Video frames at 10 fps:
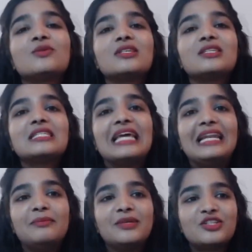So this is
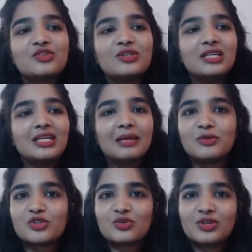Elementary
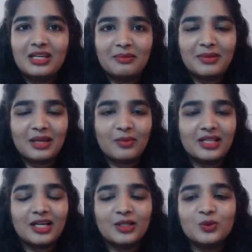Chemistry by
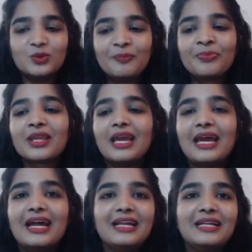Vedantu,
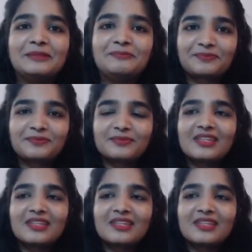and uh,